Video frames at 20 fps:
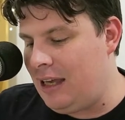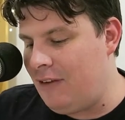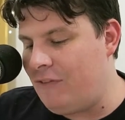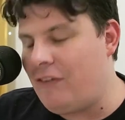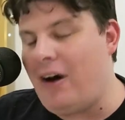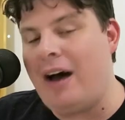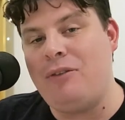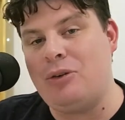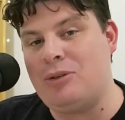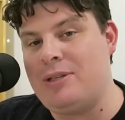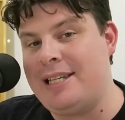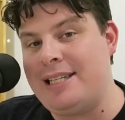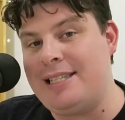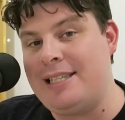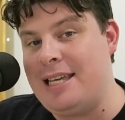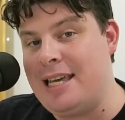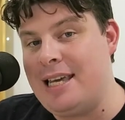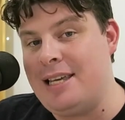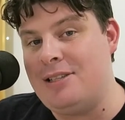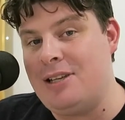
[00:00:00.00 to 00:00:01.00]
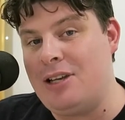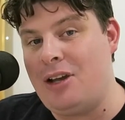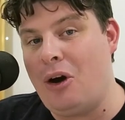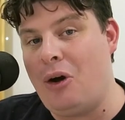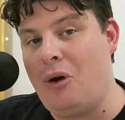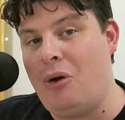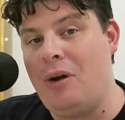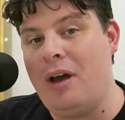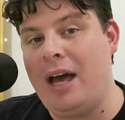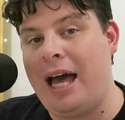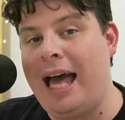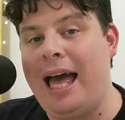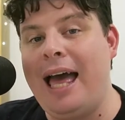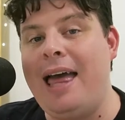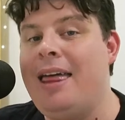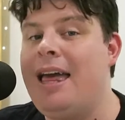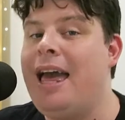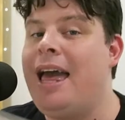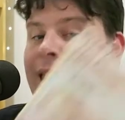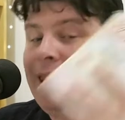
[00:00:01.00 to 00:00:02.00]
5 or 6 years ago.
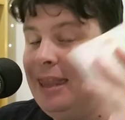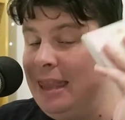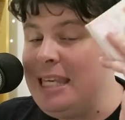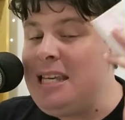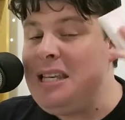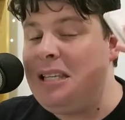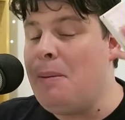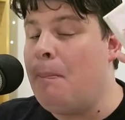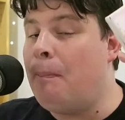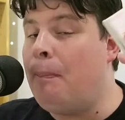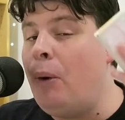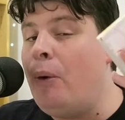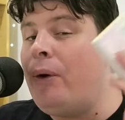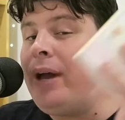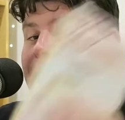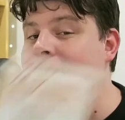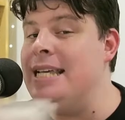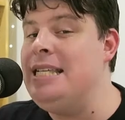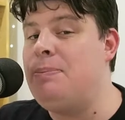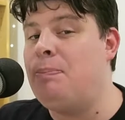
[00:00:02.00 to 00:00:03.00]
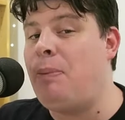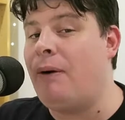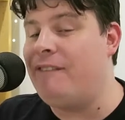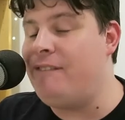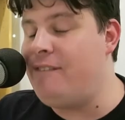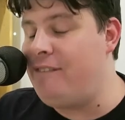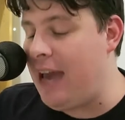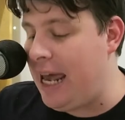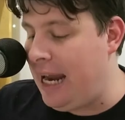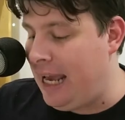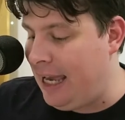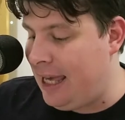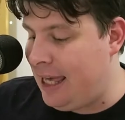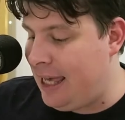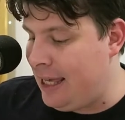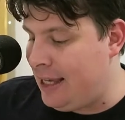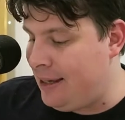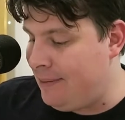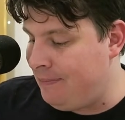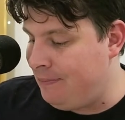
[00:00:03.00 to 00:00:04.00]
This book is
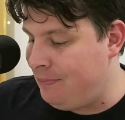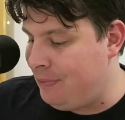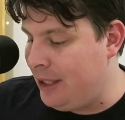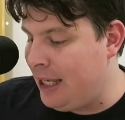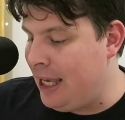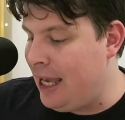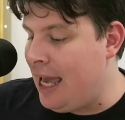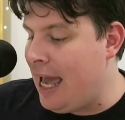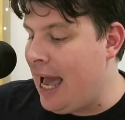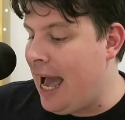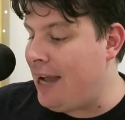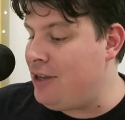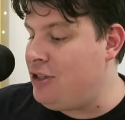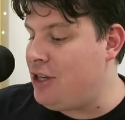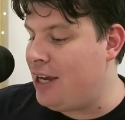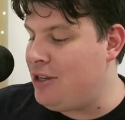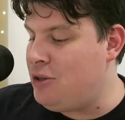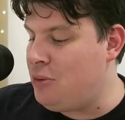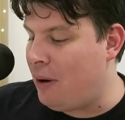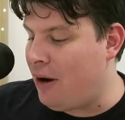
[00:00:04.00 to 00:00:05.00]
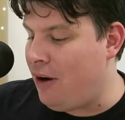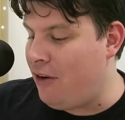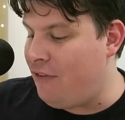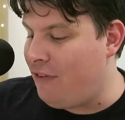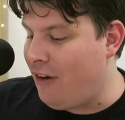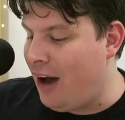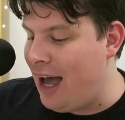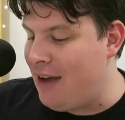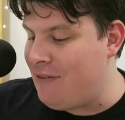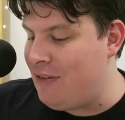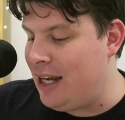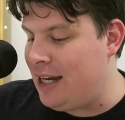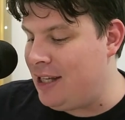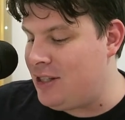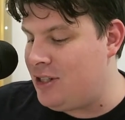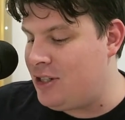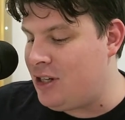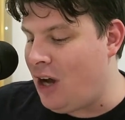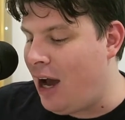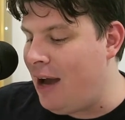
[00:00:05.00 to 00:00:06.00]
prophetic. HH105, and
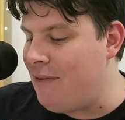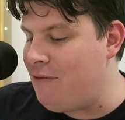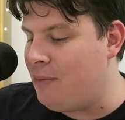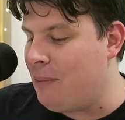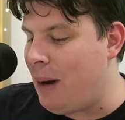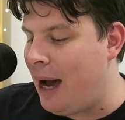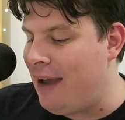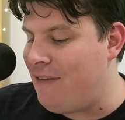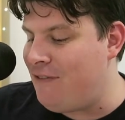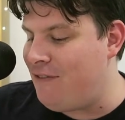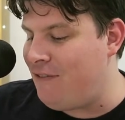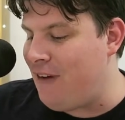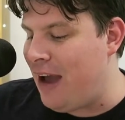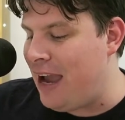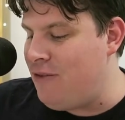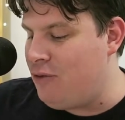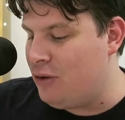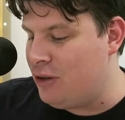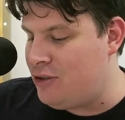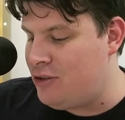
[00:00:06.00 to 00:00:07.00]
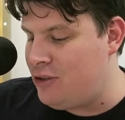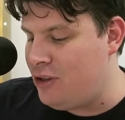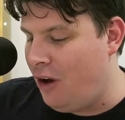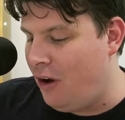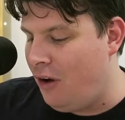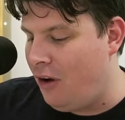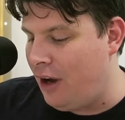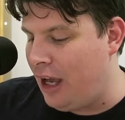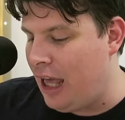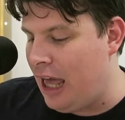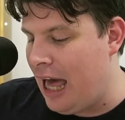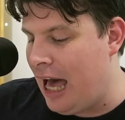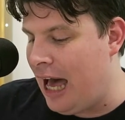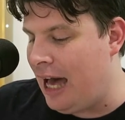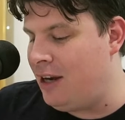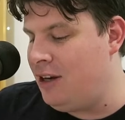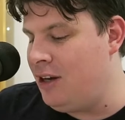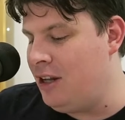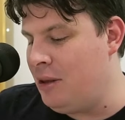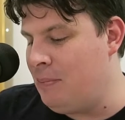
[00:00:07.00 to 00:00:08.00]
it's time for my favorite song,
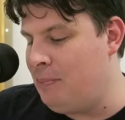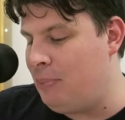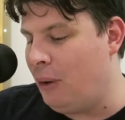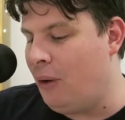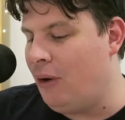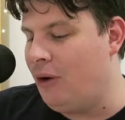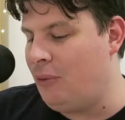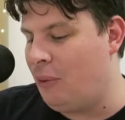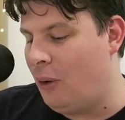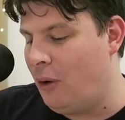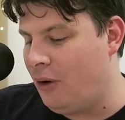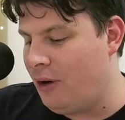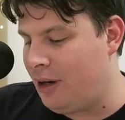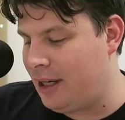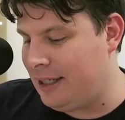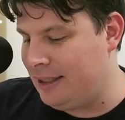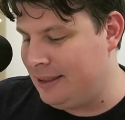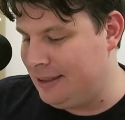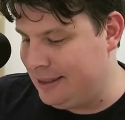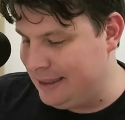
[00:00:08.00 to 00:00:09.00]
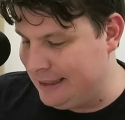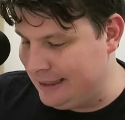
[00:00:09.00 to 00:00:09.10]
Under the Boardwalk.